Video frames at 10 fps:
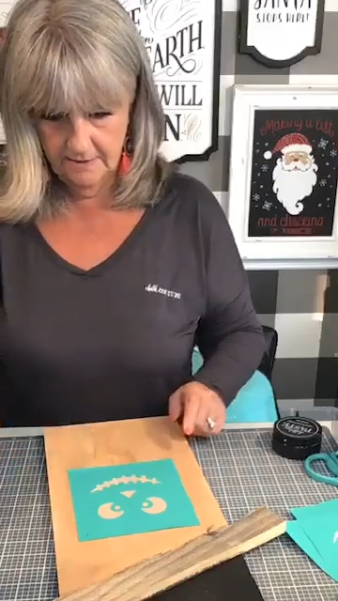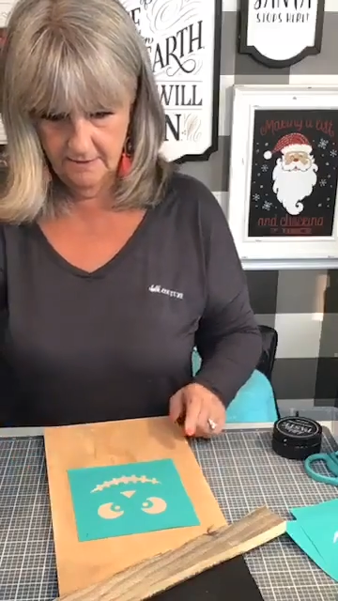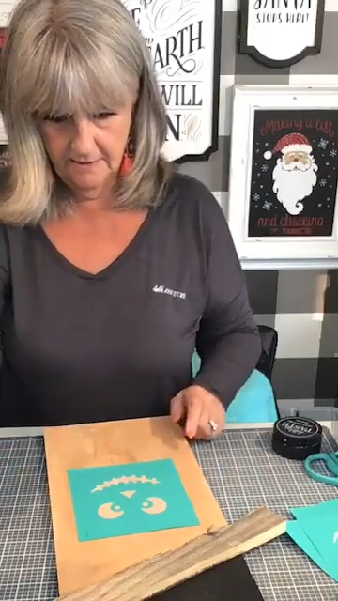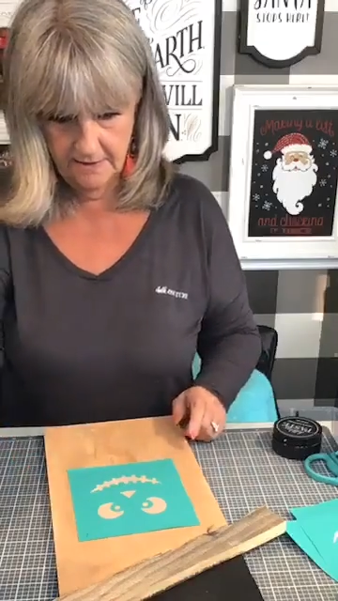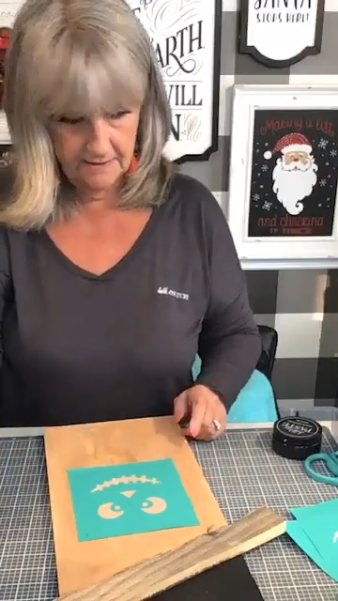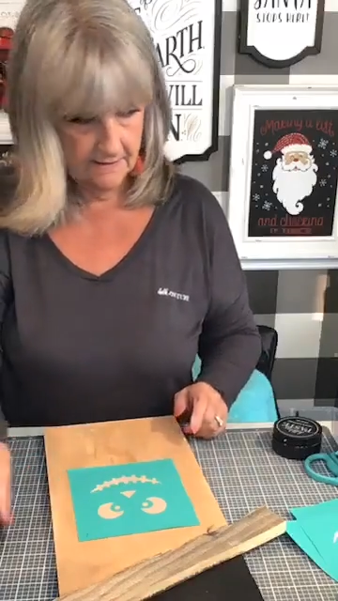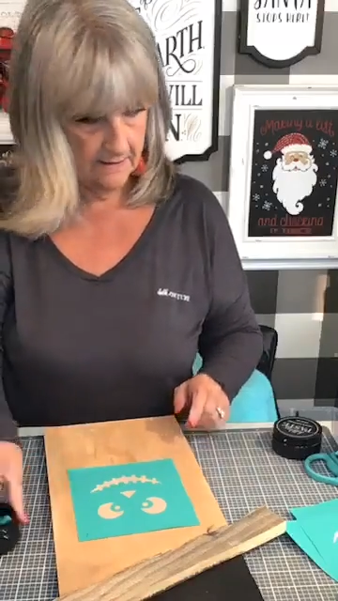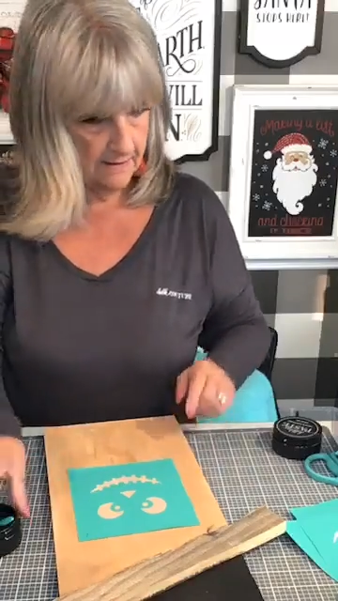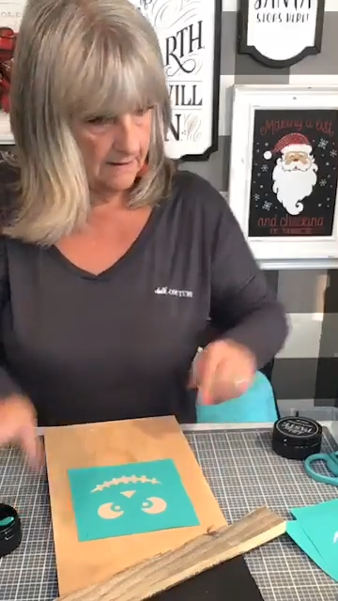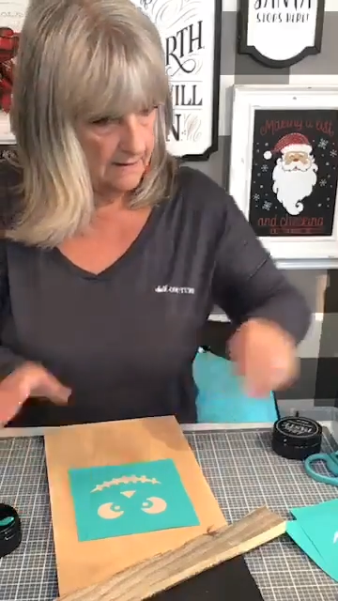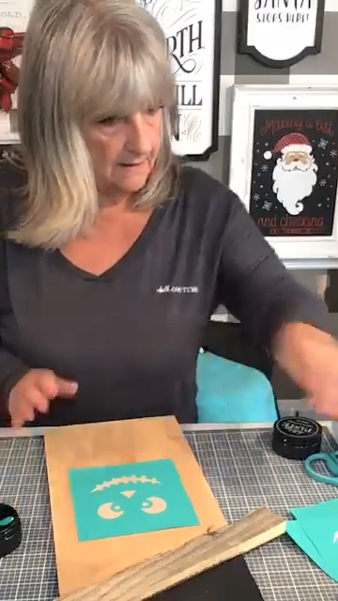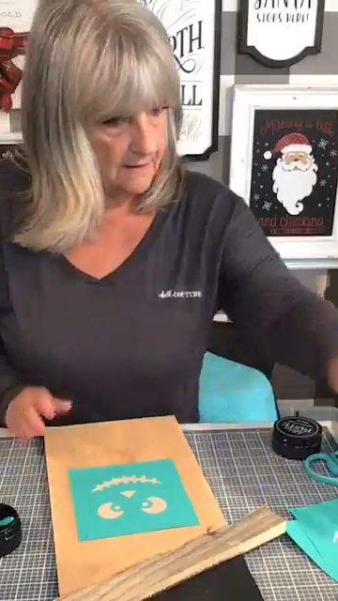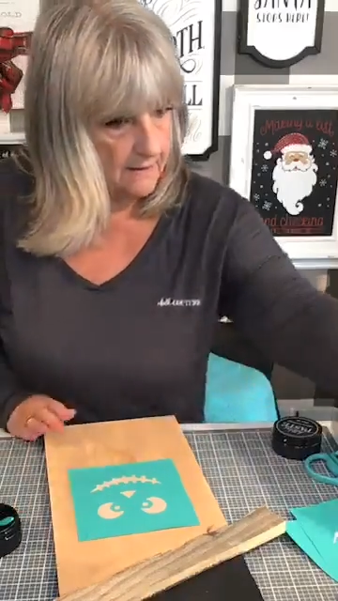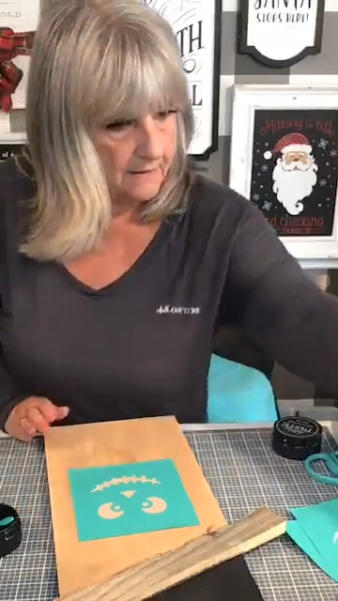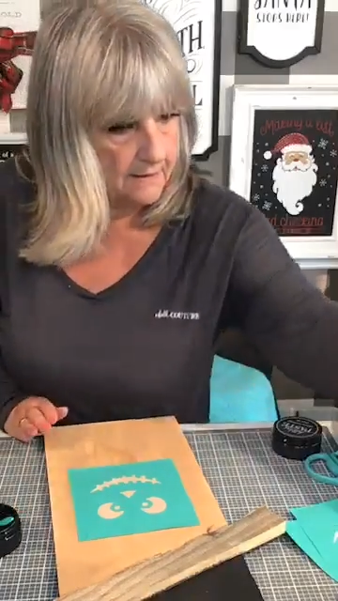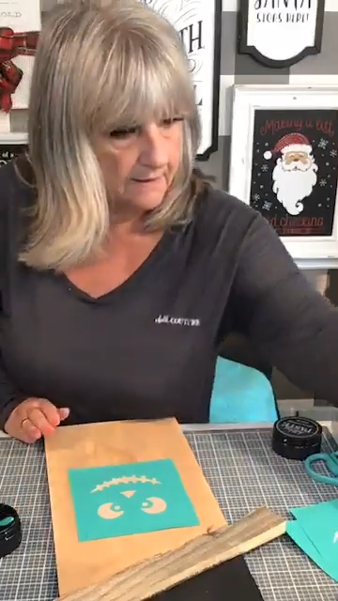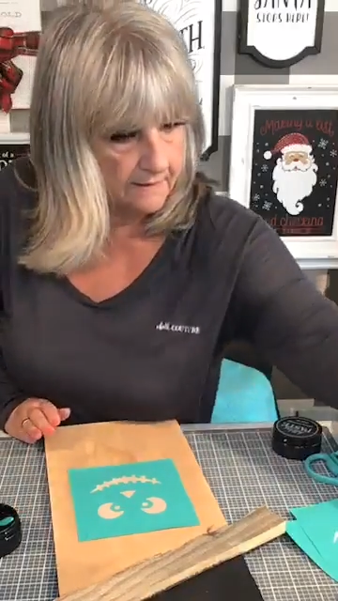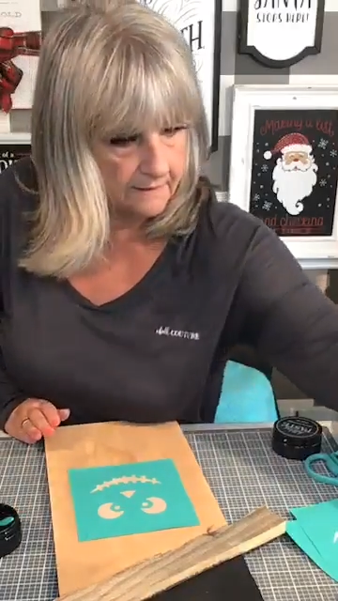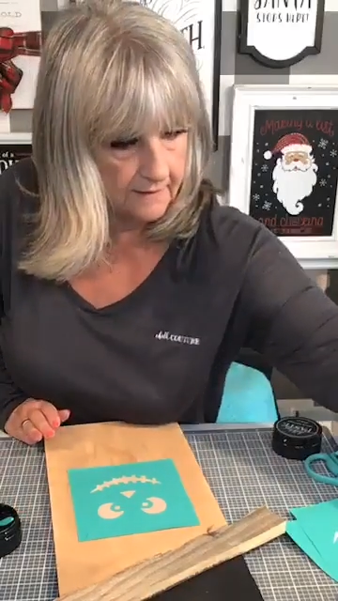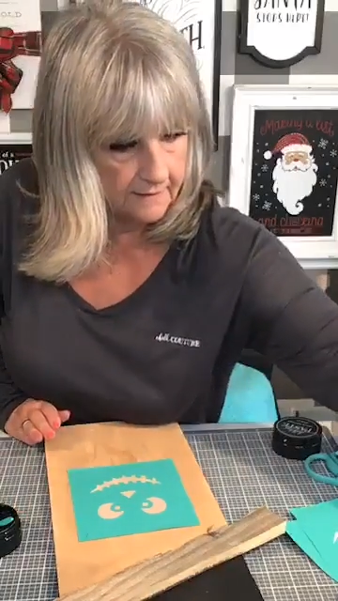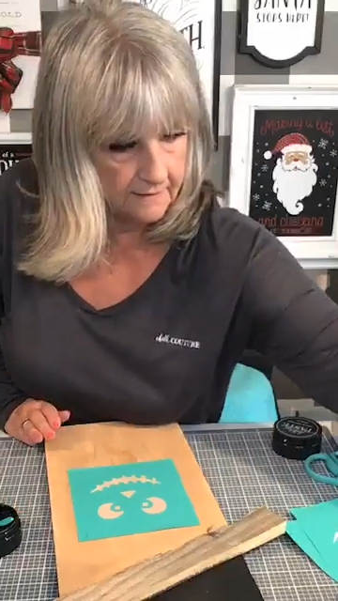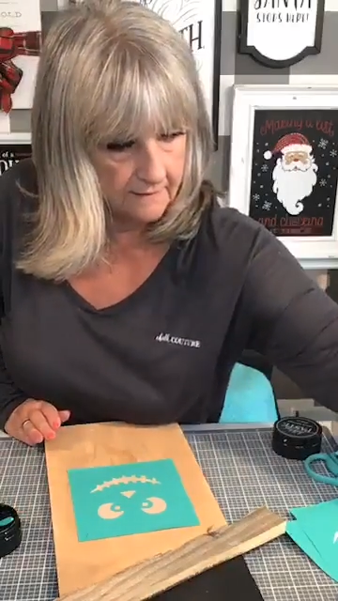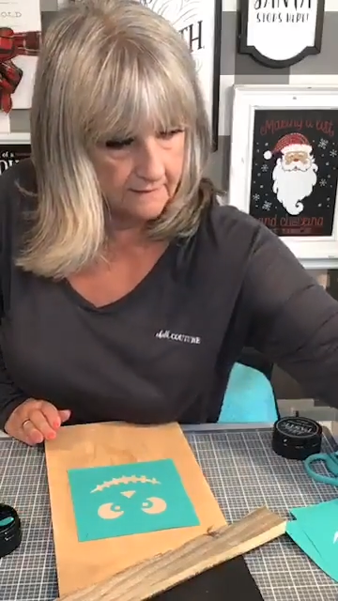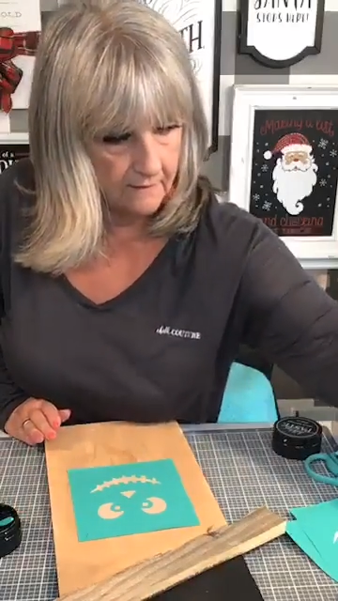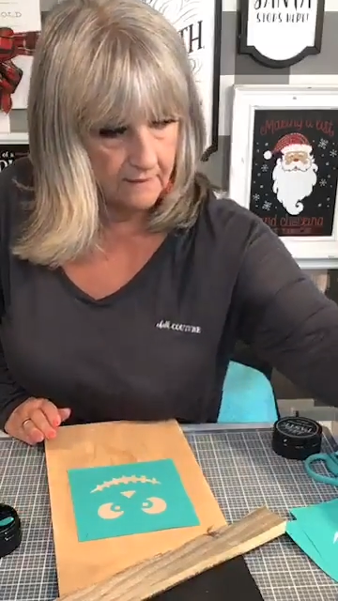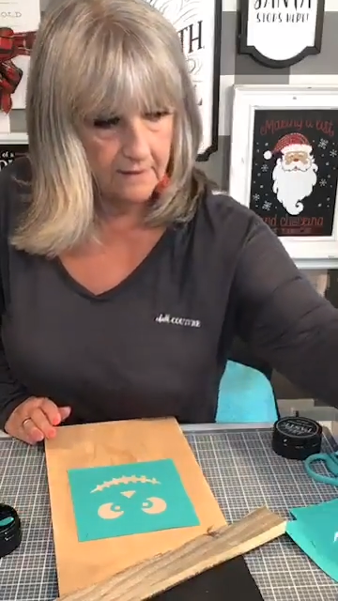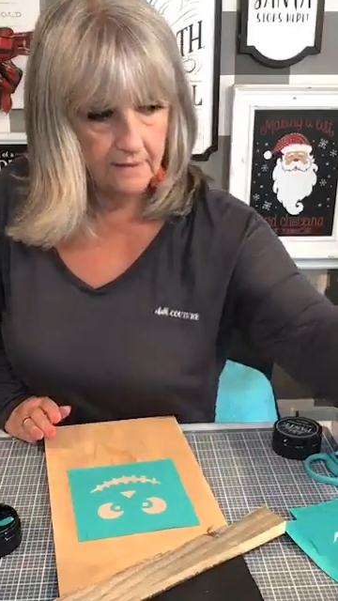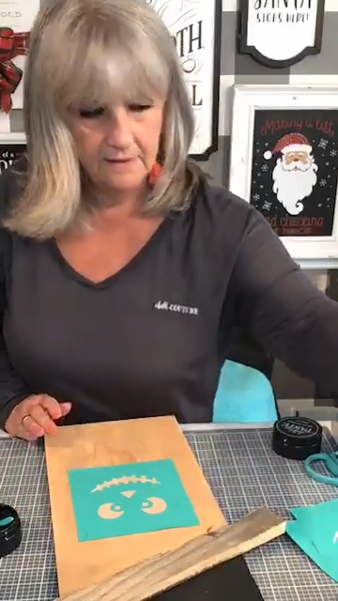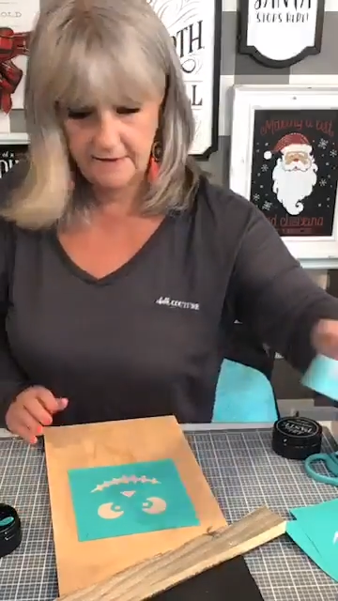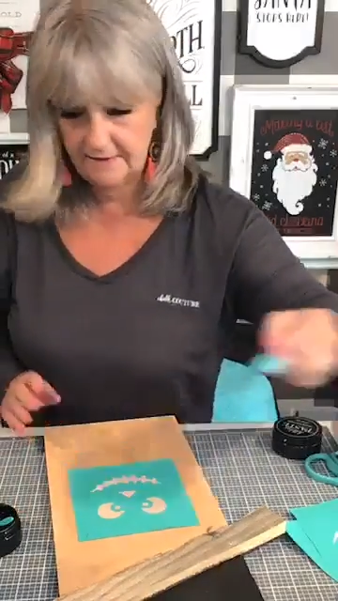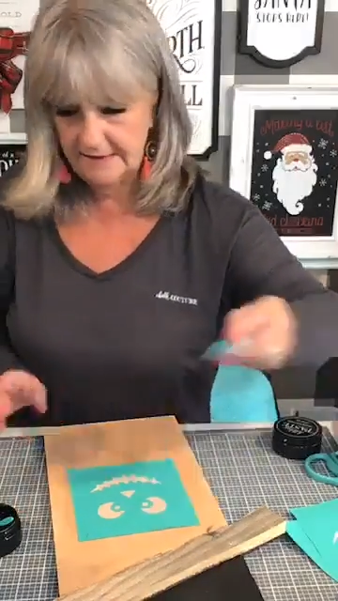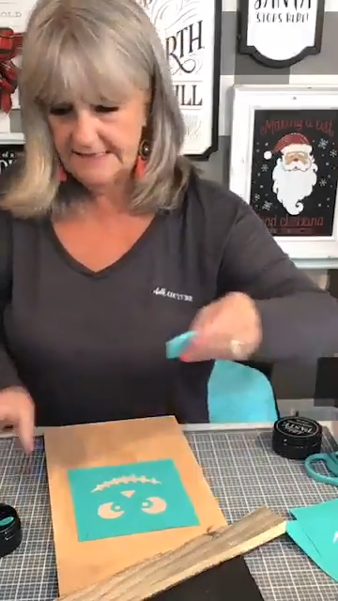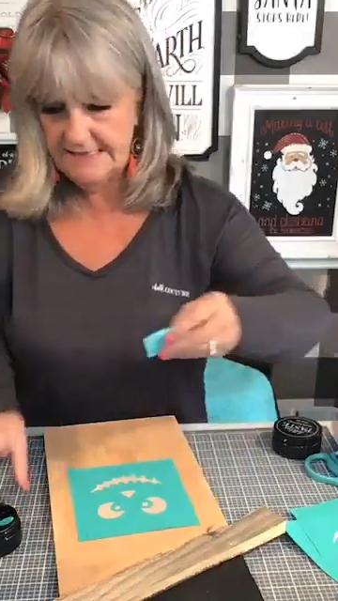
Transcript: All right, so let's get this on.